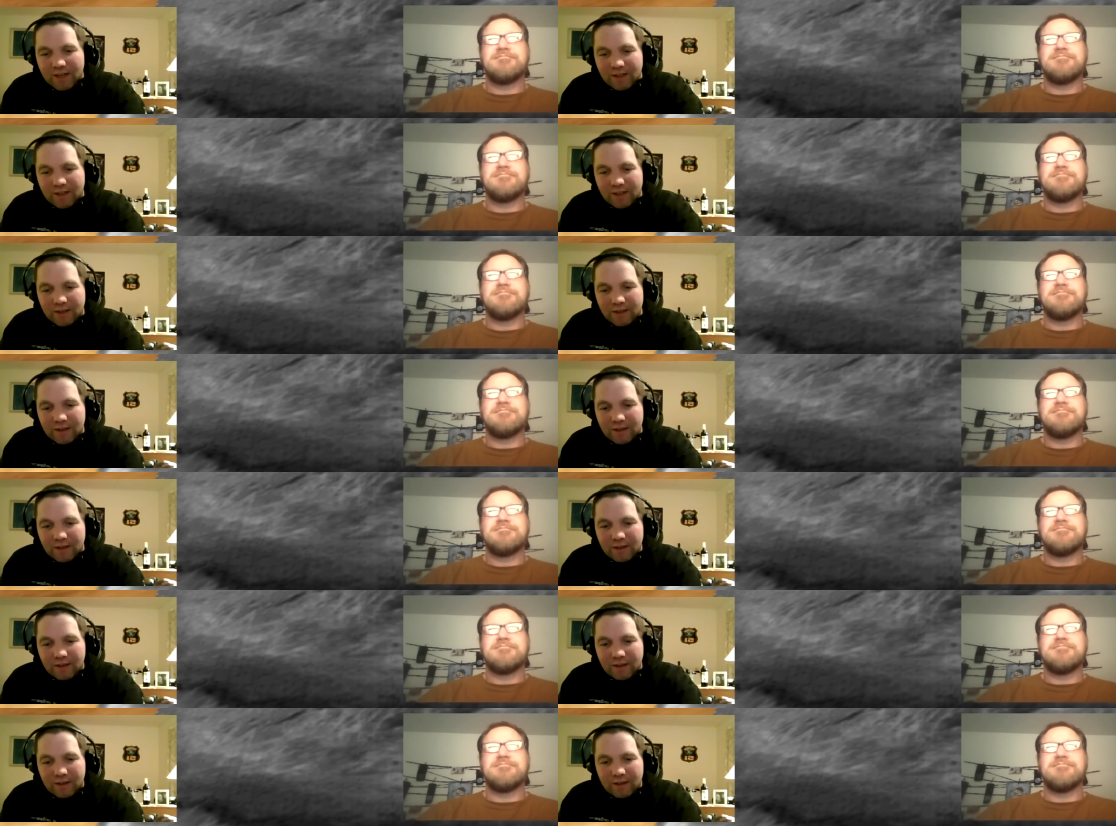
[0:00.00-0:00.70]

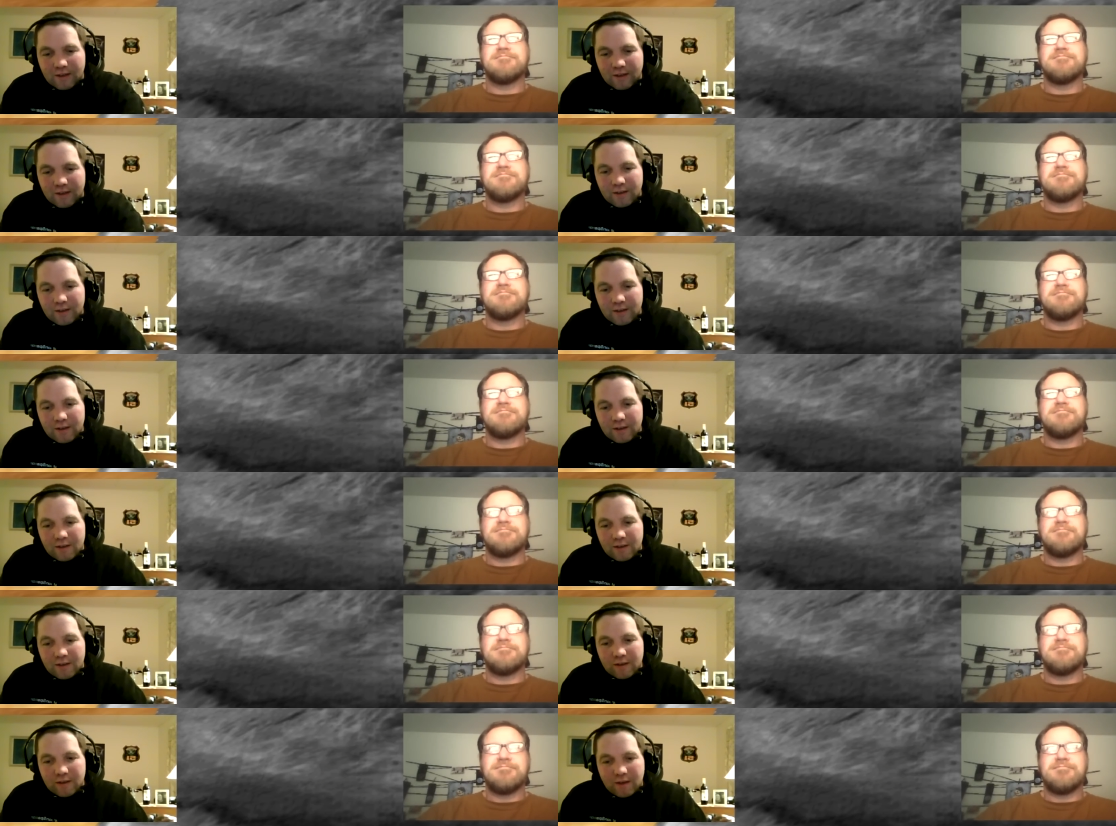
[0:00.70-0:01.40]

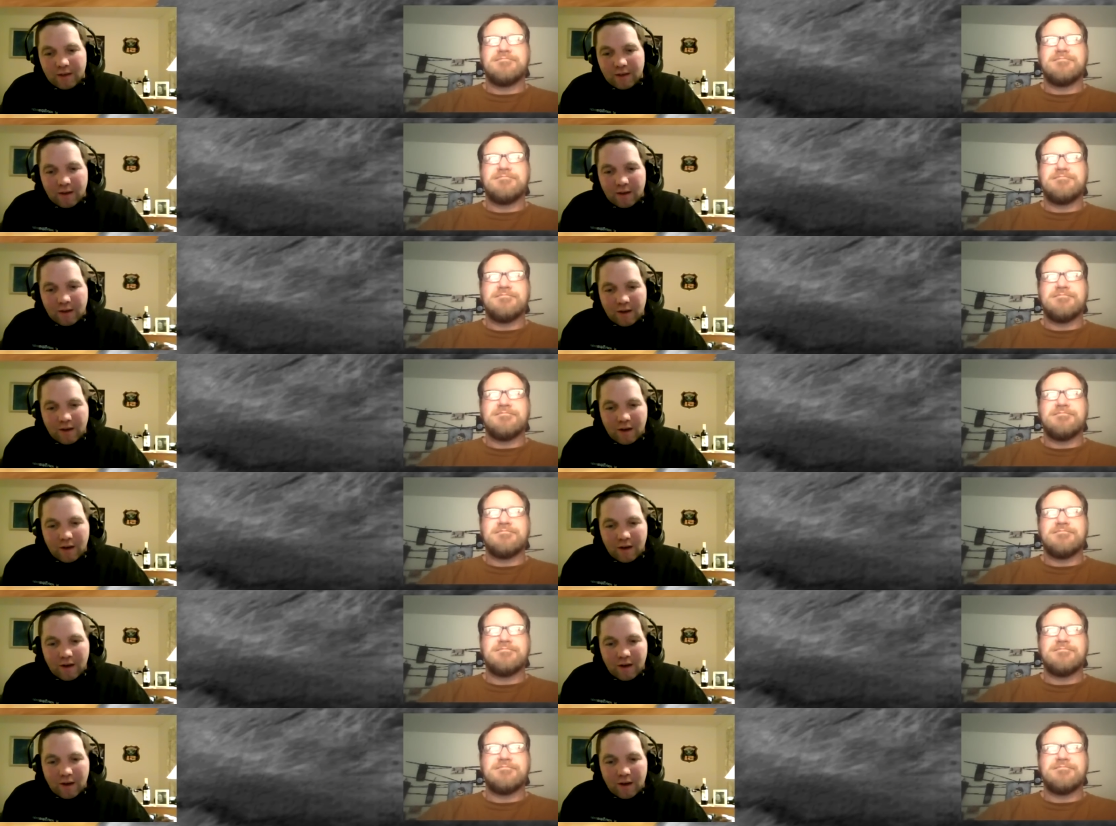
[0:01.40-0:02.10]

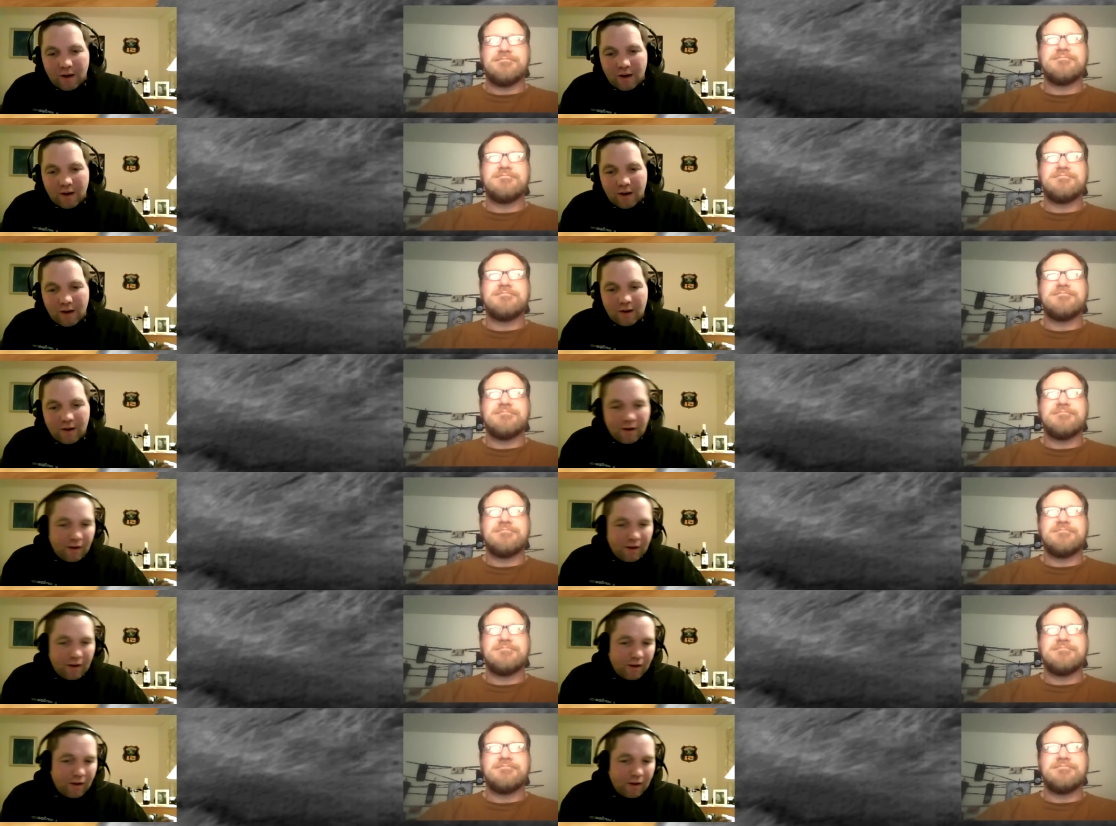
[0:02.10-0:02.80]

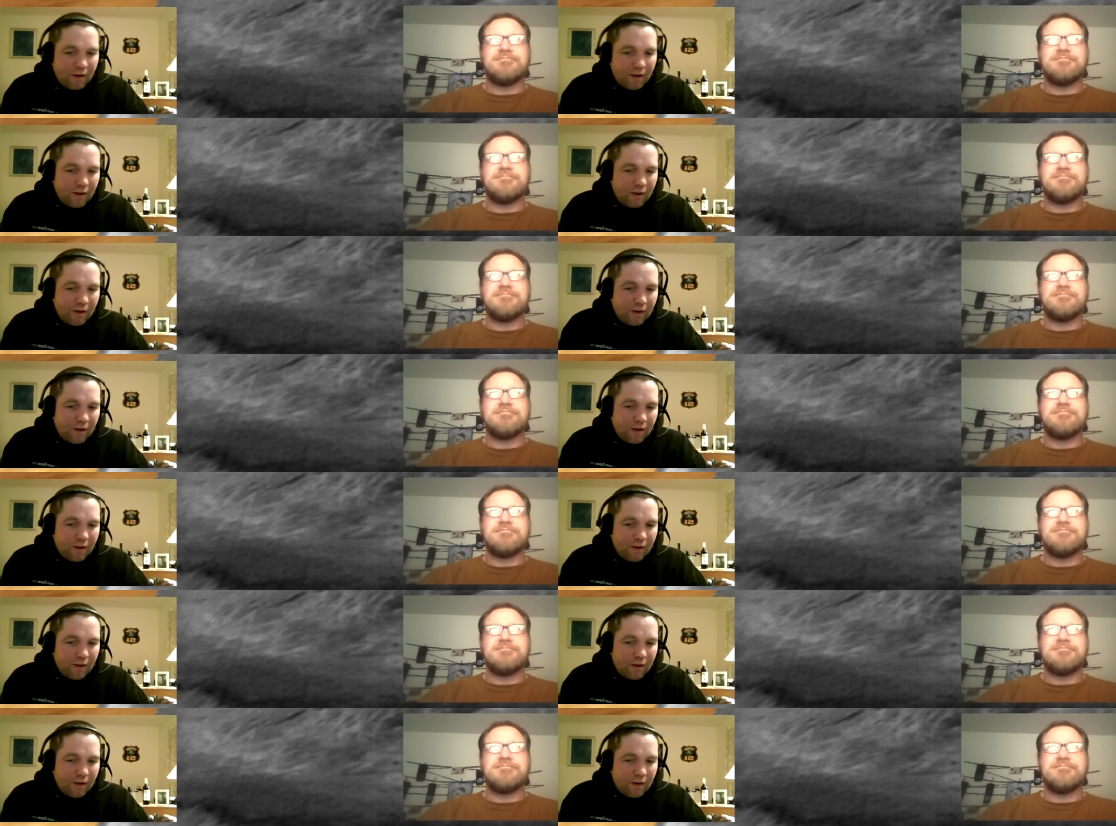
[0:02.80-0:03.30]
(silence)